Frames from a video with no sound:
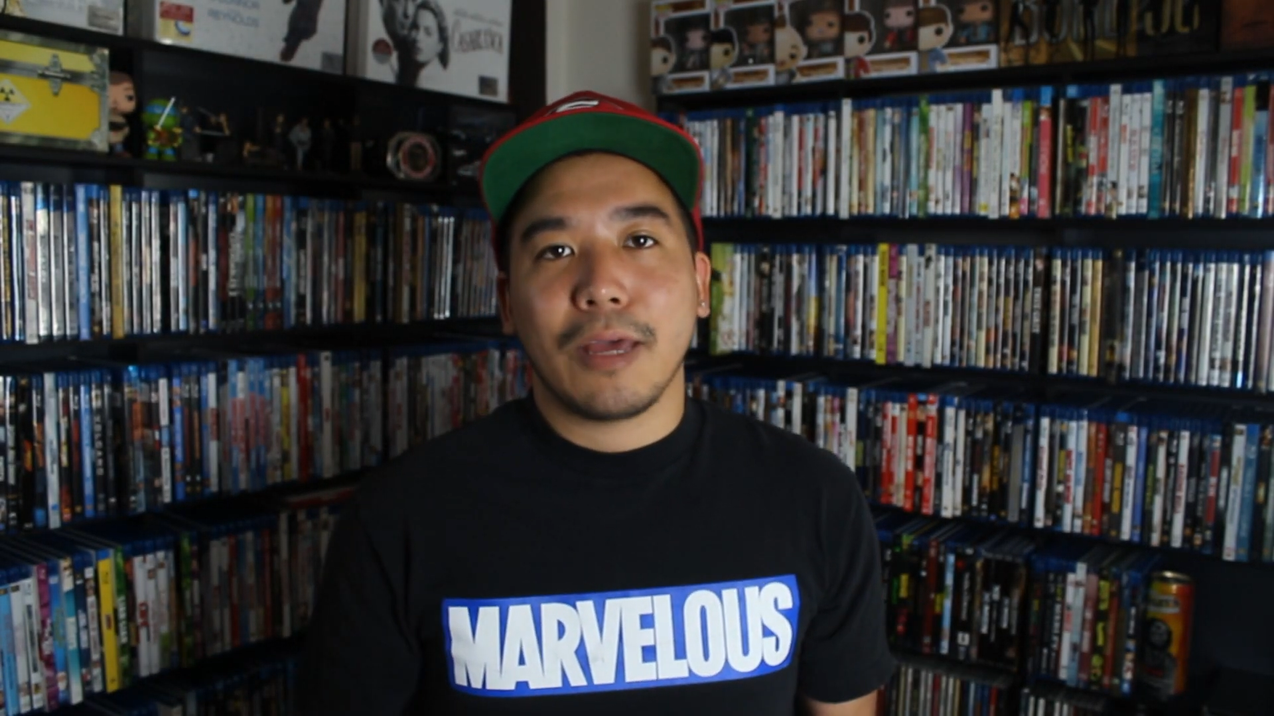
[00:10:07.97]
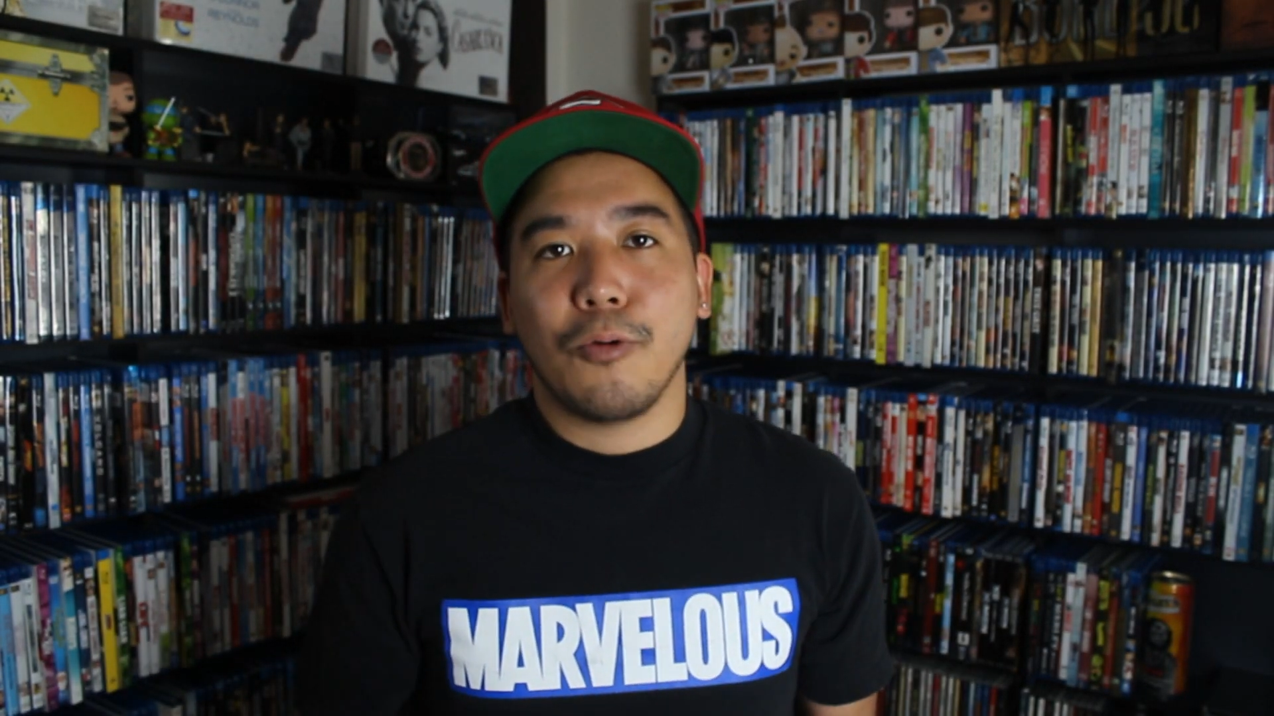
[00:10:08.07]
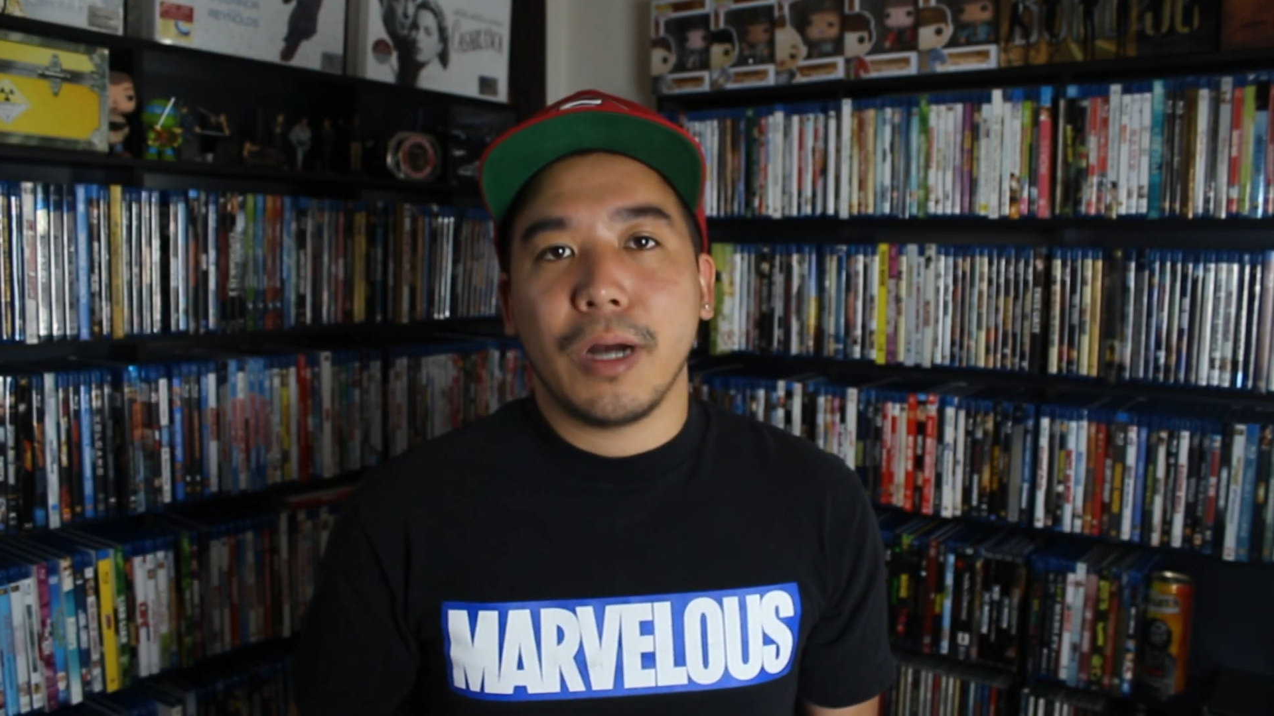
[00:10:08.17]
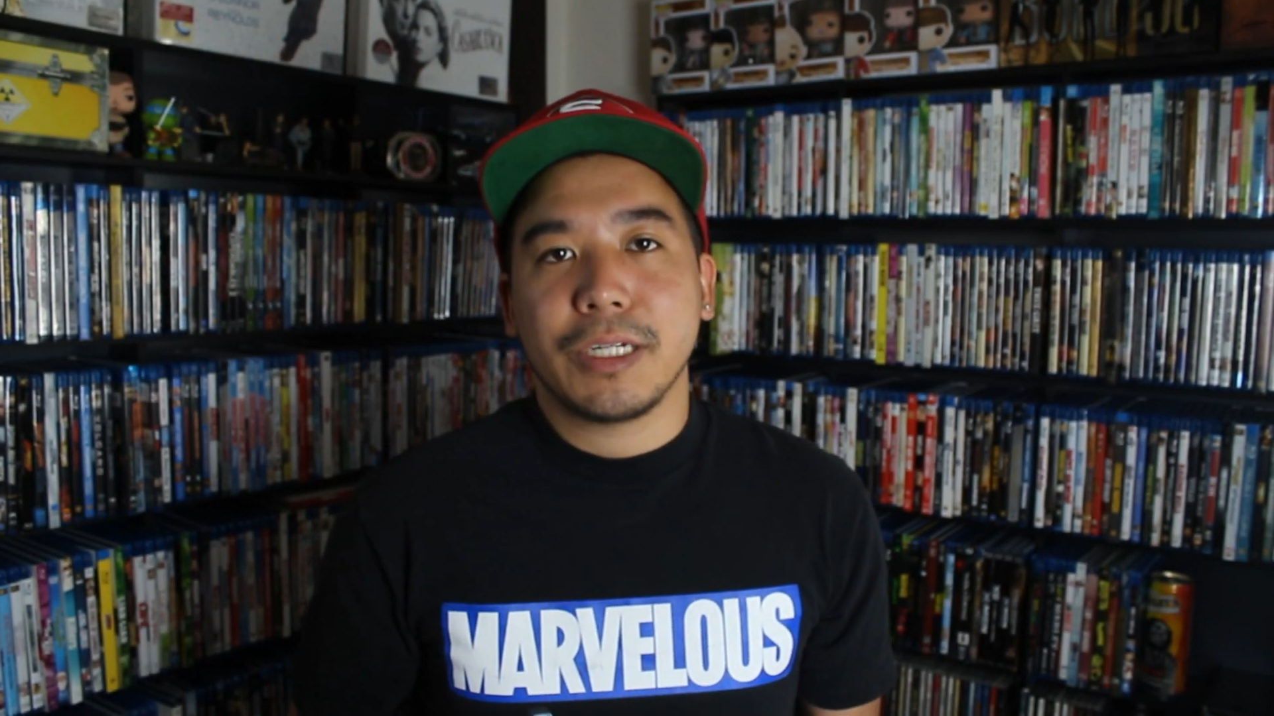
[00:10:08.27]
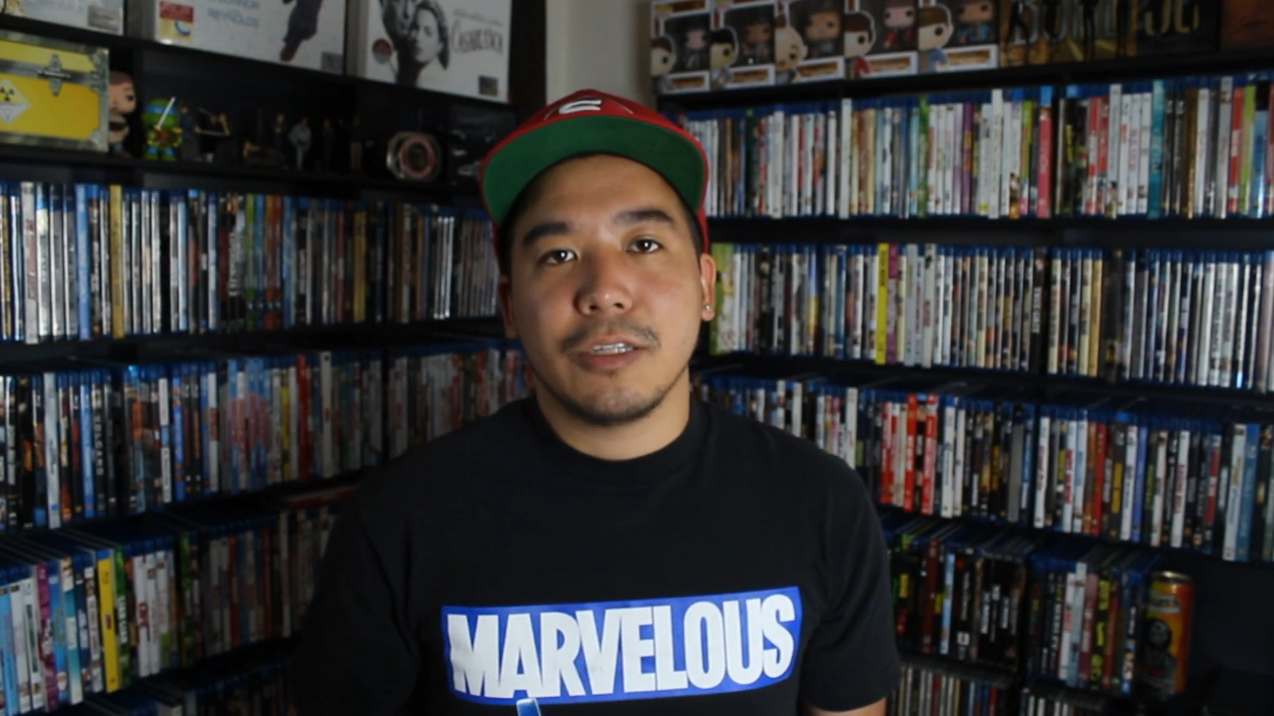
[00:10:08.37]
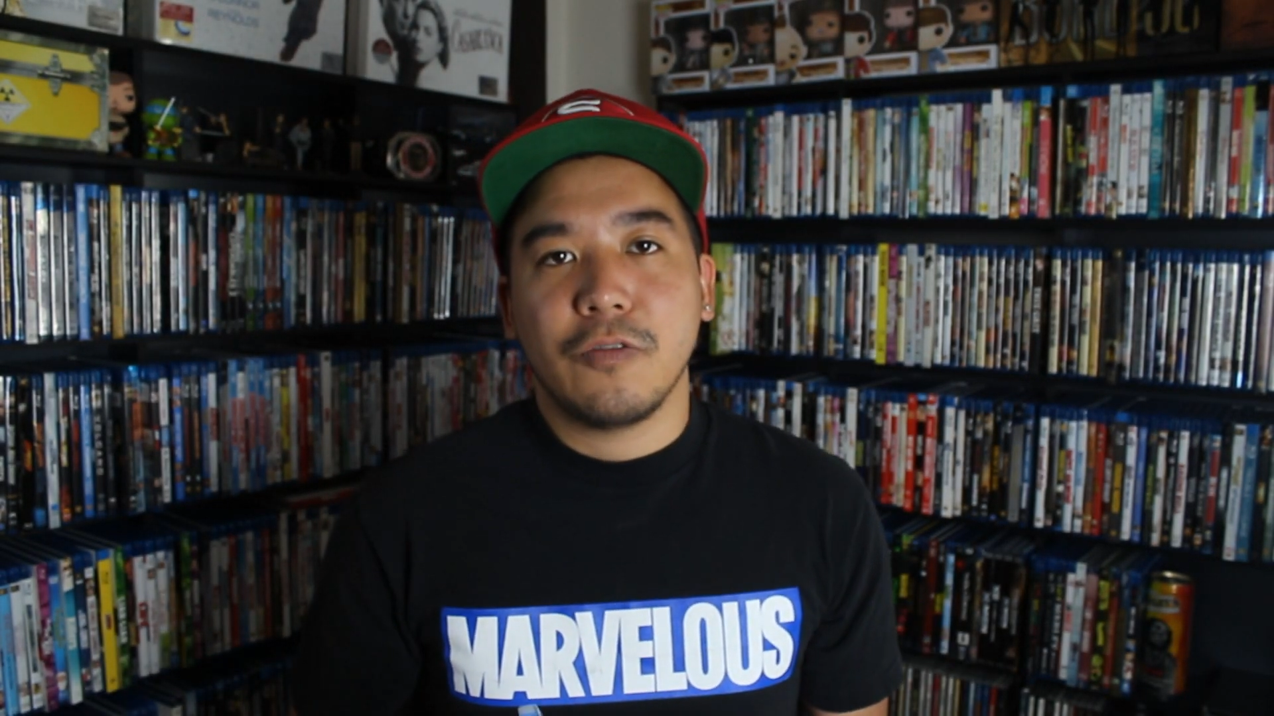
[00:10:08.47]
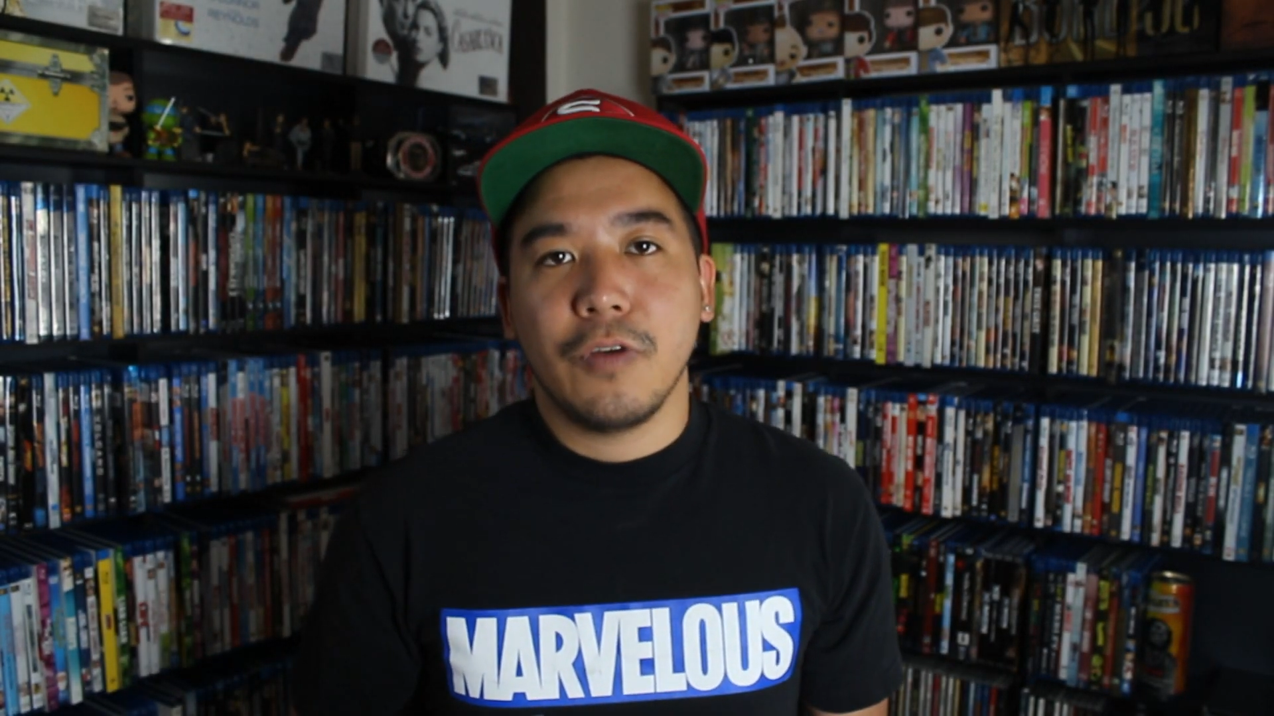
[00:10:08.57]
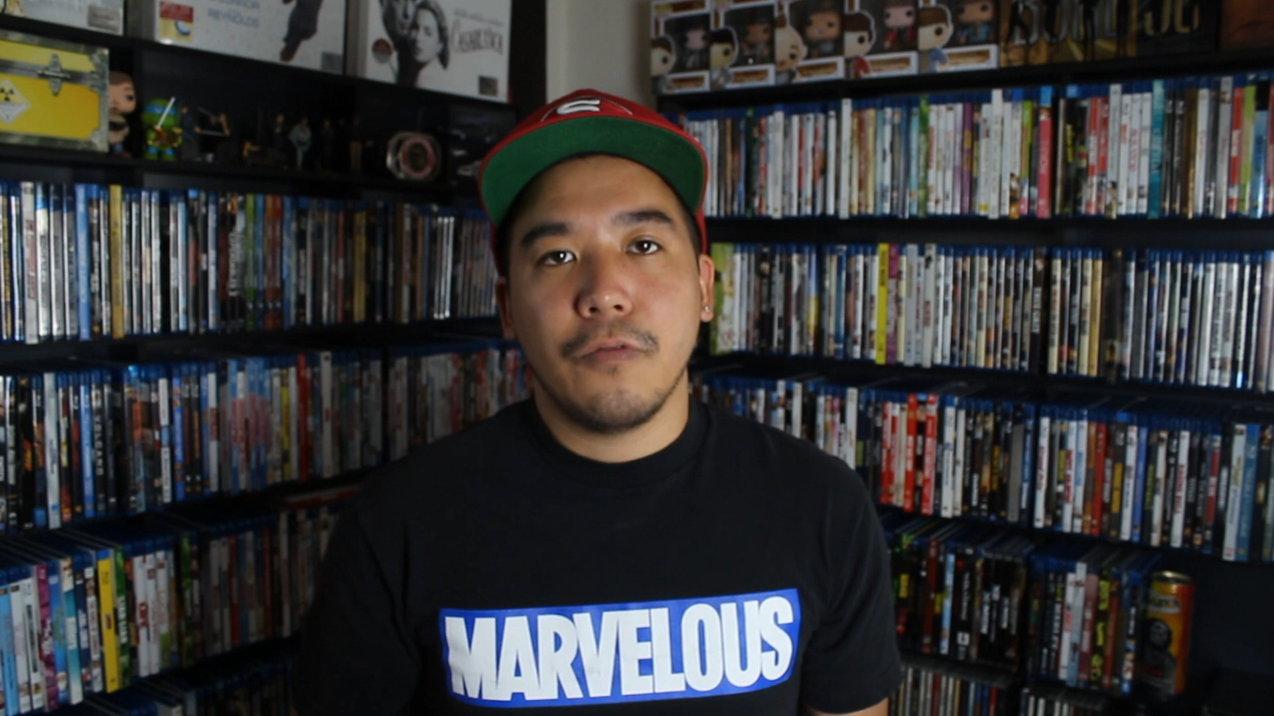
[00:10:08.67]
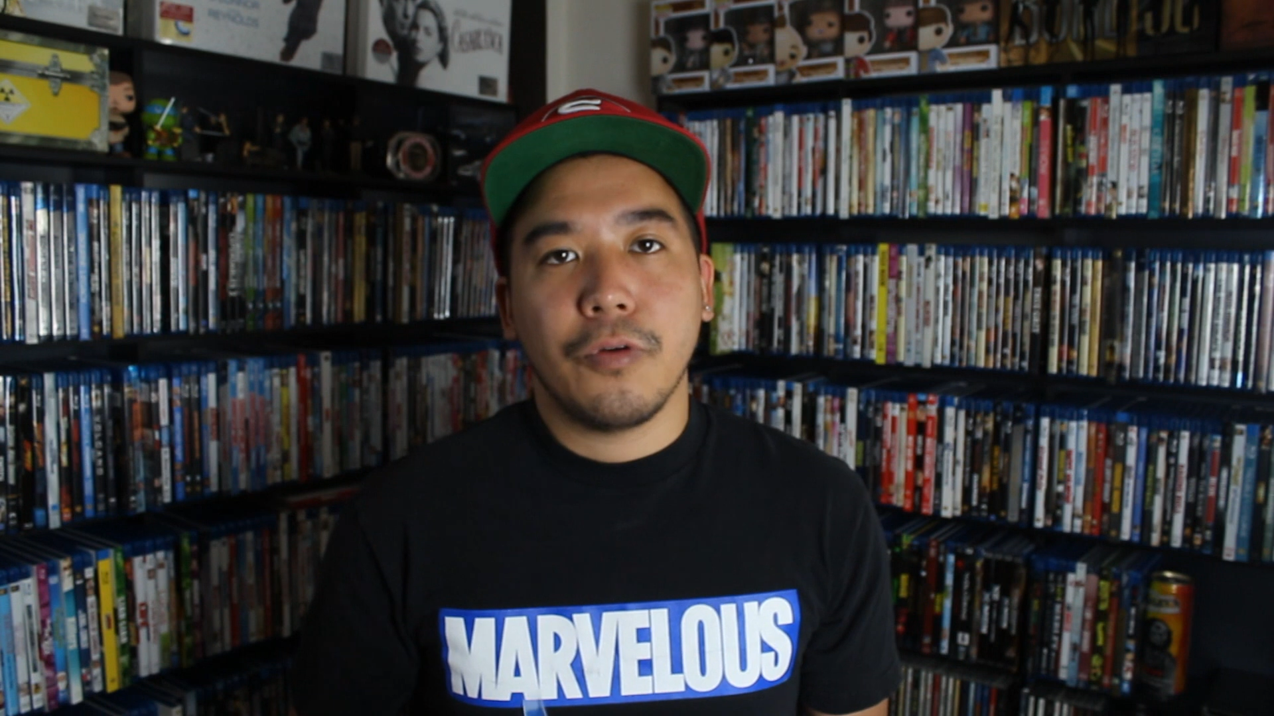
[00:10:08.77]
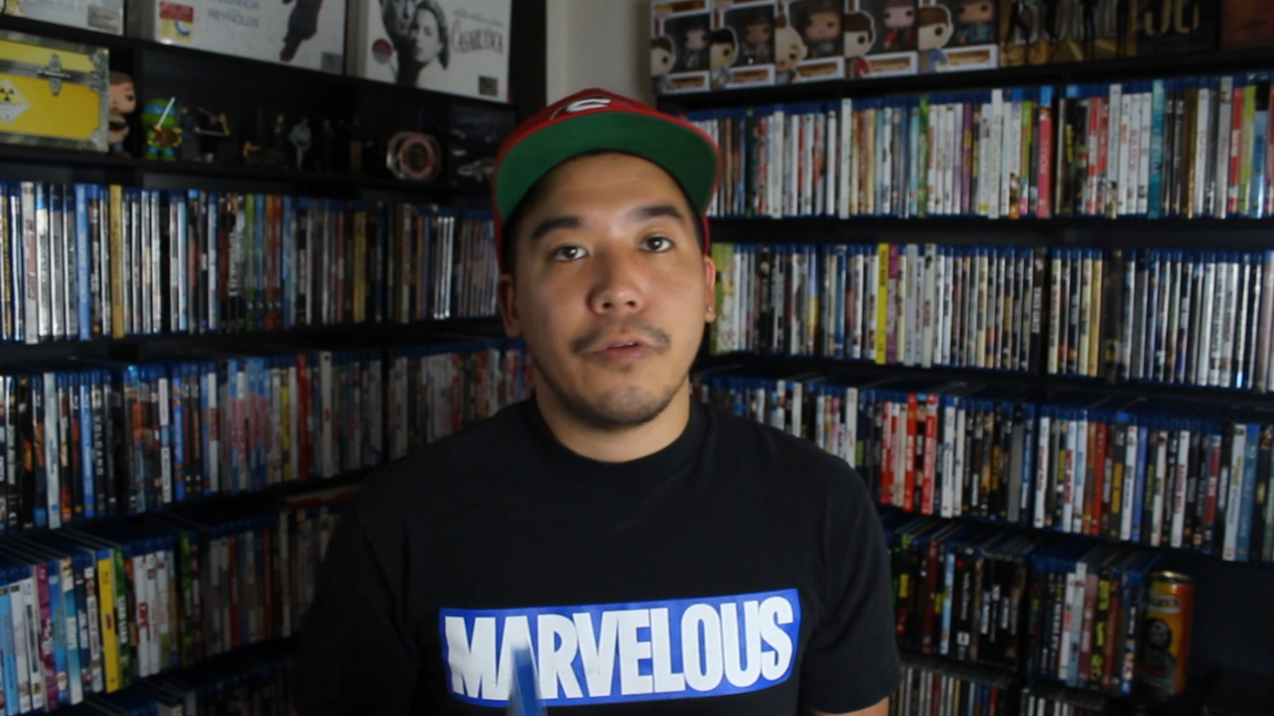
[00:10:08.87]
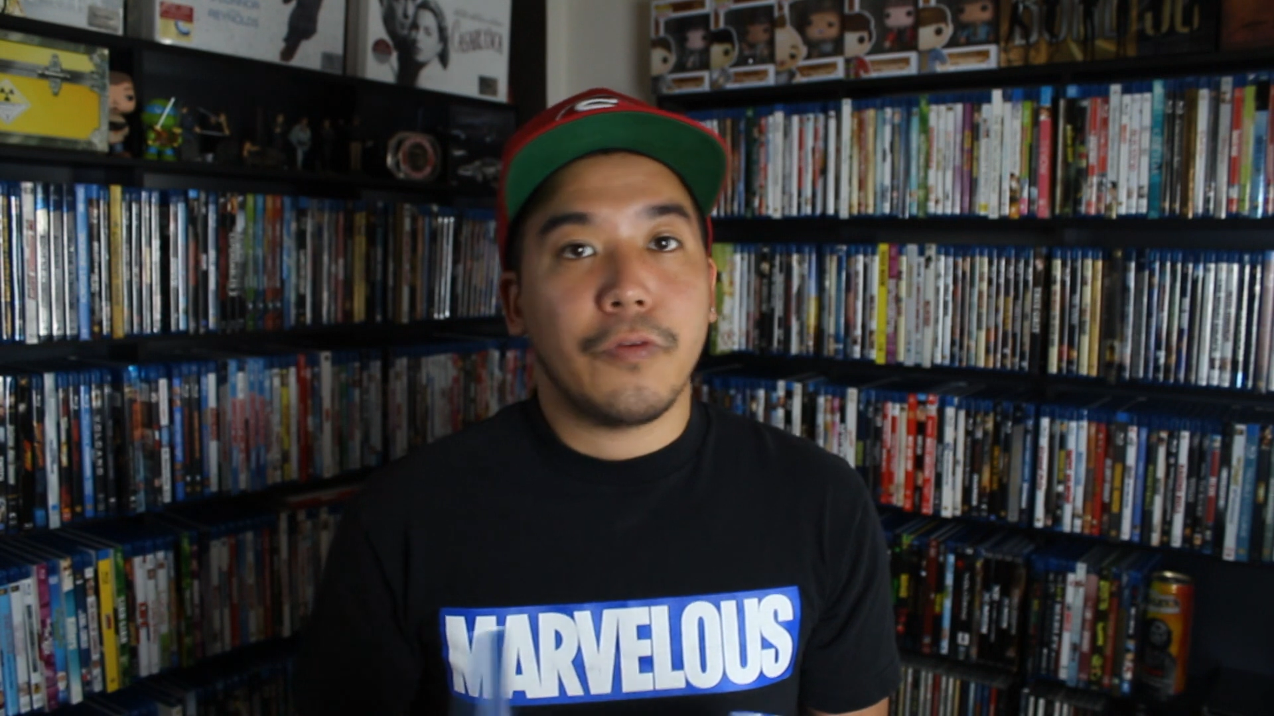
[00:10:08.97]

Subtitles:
like watching this film for the